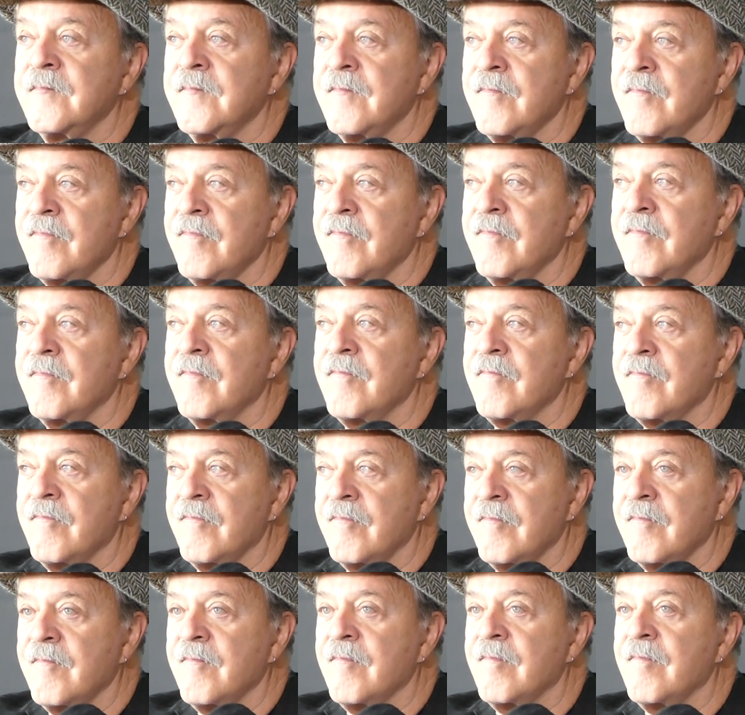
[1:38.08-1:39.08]
you think it was
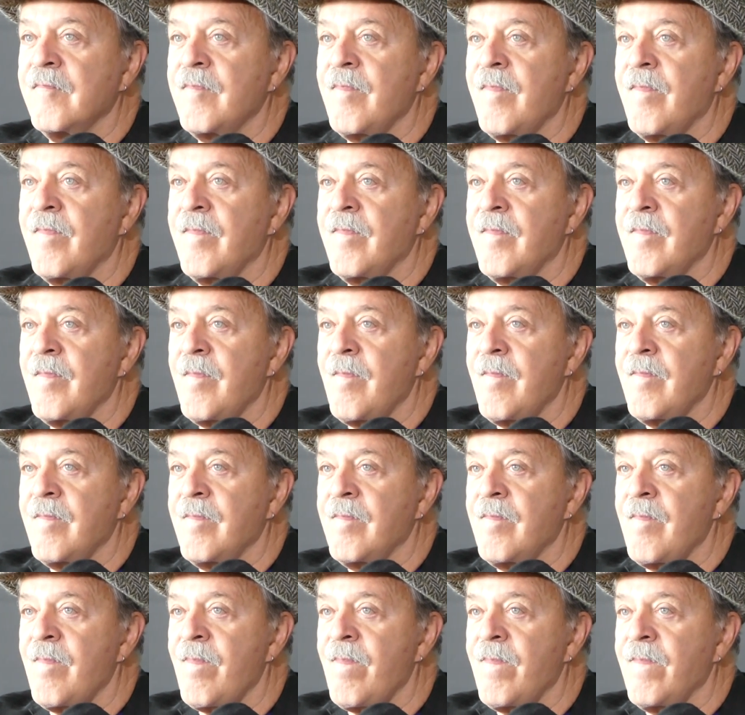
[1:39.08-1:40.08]
important um, for
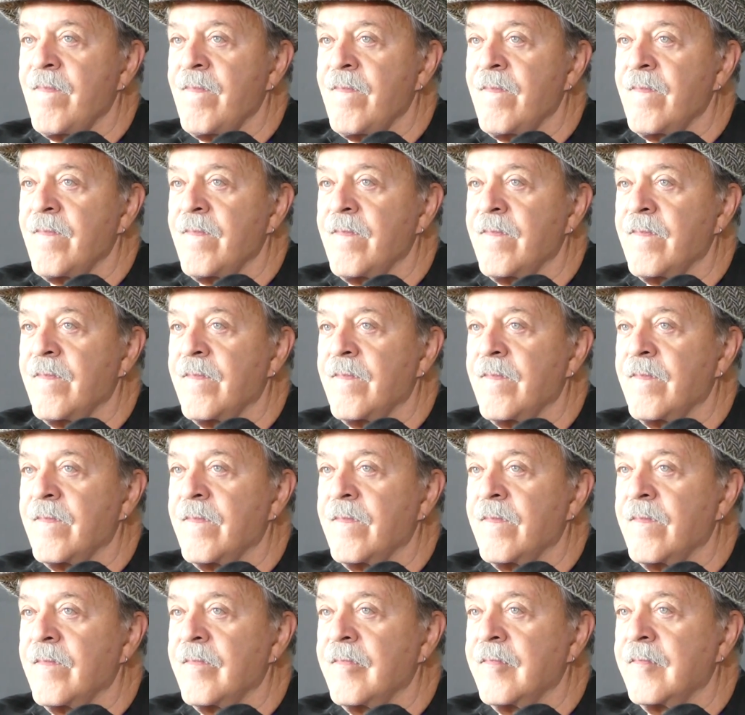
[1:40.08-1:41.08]
the character to sort of,
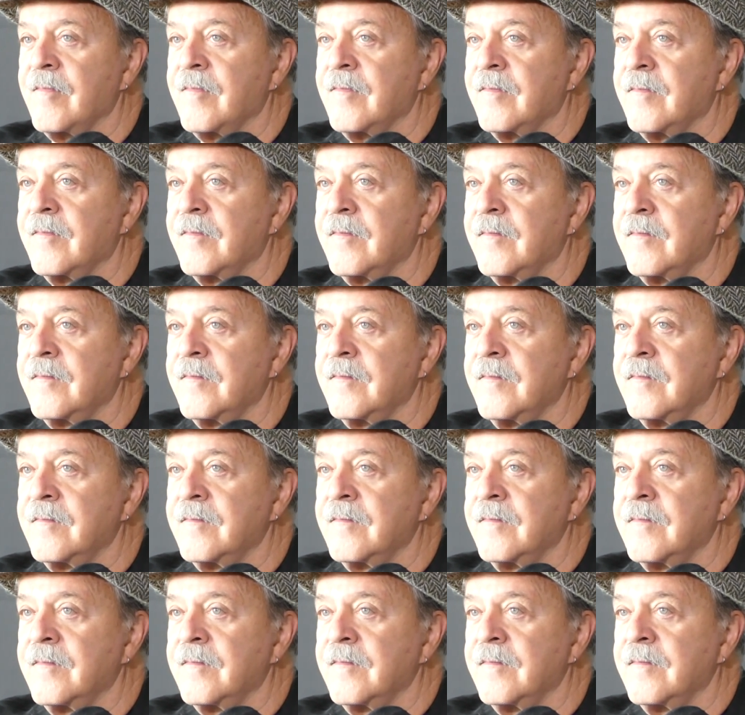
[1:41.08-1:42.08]
I guess, move on in
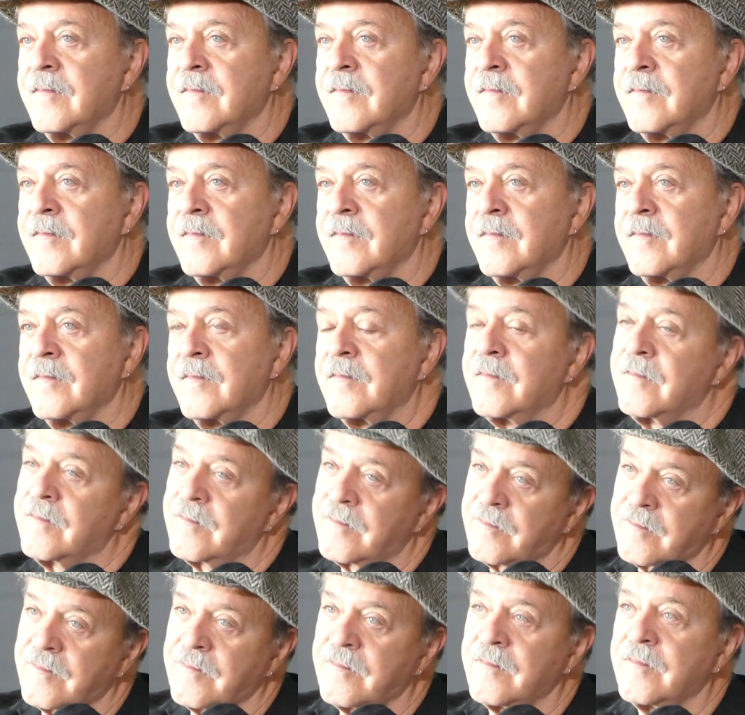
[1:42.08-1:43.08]
that way and for to
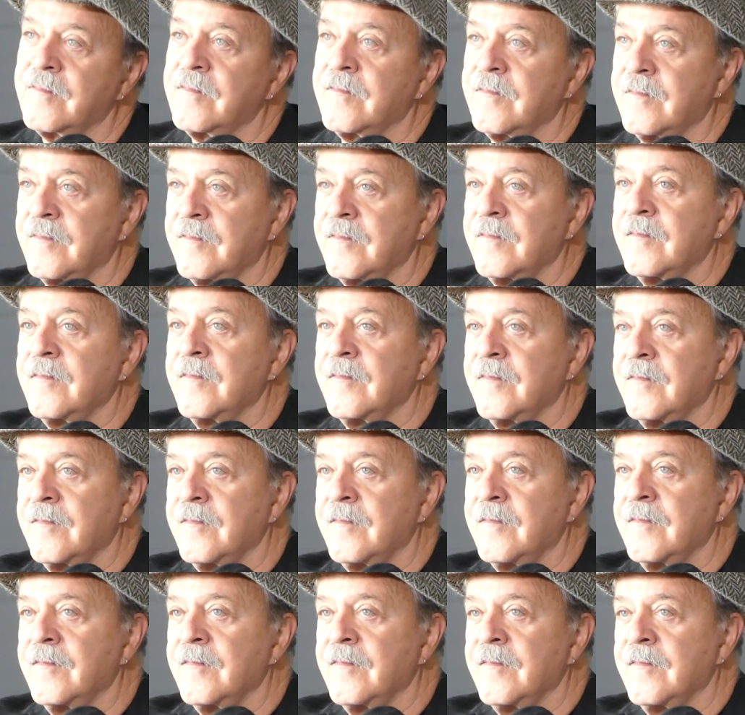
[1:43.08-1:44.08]
something a little
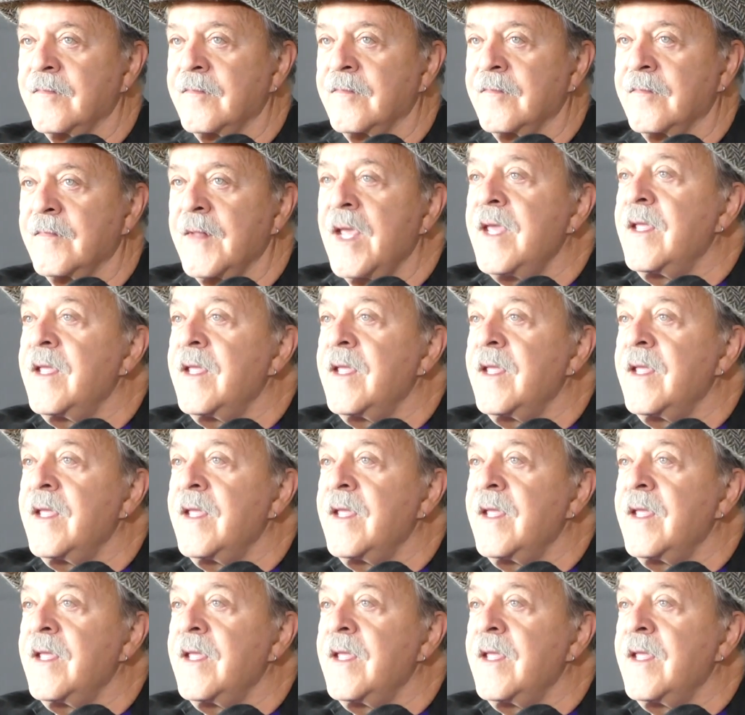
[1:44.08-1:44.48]
conceptually different?